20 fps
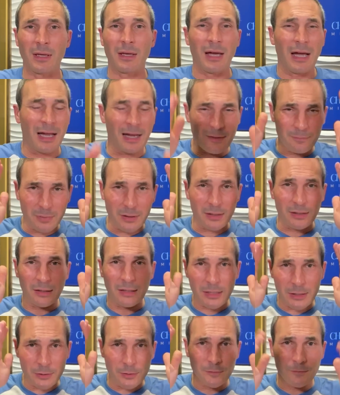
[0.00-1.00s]
I have been
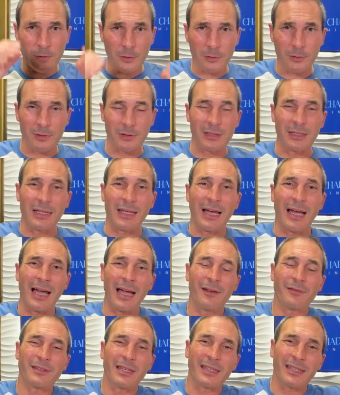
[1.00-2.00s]
laser focused.
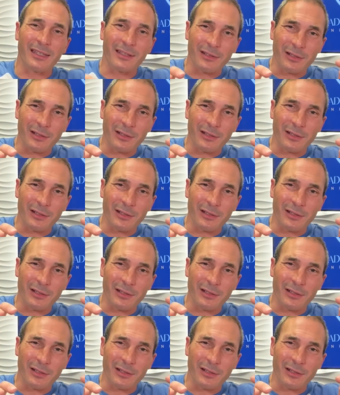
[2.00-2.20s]
I've taken